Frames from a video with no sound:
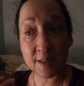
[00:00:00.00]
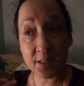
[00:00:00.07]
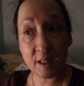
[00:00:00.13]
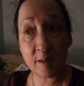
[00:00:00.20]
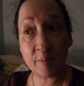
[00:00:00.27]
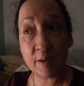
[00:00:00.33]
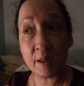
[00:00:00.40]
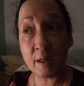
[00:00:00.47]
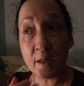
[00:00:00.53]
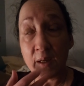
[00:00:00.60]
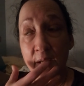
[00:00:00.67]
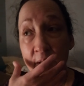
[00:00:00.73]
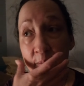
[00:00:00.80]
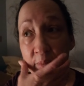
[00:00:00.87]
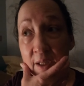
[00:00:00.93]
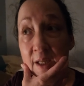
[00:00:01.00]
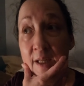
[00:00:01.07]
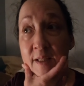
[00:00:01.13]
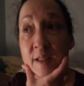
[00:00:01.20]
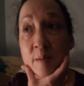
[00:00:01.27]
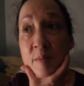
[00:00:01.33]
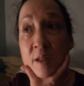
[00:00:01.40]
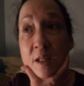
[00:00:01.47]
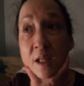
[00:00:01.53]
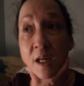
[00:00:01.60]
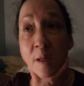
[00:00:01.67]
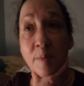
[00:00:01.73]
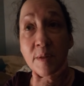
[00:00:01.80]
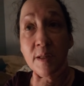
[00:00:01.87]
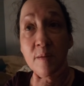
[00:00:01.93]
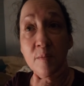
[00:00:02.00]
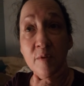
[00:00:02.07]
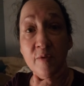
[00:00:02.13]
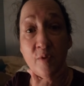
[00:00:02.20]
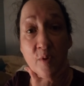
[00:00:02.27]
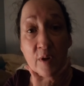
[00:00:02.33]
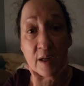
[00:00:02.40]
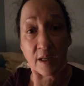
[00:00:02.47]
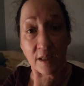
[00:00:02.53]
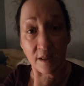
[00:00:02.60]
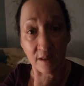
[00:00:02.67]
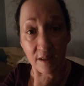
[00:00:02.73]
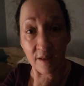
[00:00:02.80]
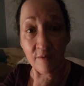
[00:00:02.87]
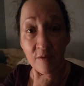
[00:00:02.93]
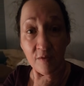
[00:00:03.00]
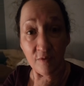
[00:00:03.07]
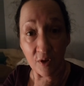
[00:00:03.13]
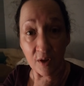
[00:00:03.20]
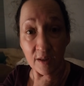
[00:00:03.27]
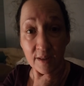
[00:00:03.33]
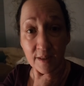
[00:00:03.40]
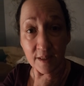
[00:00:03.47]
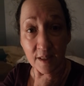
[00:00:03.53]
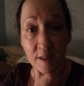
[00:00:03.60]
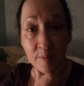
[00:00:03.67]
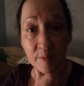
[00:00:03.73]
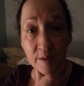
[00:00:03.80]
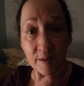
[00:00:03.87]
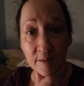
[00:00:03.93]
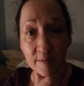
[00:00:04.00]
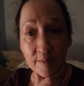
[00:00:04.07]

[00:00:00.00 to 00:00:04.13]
asleep because I'm collapsing before I can even fall asleep.